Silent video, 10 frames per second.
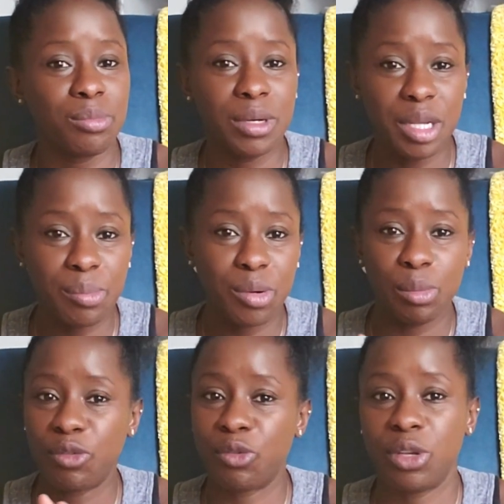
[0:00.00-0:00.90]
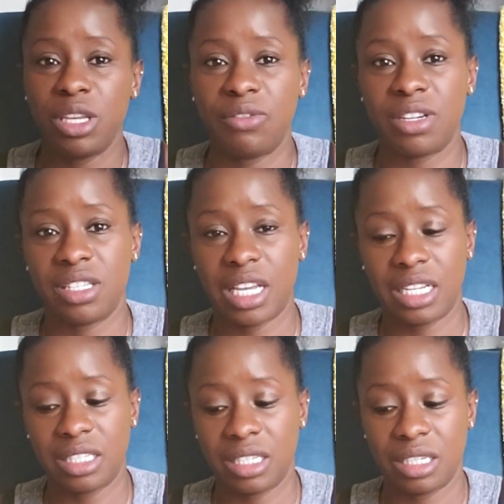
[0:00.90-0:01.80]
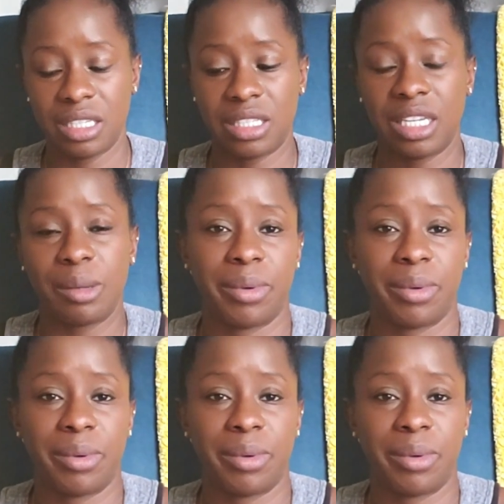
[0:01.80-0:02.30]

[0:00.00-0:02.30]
nipple before you even decide to stick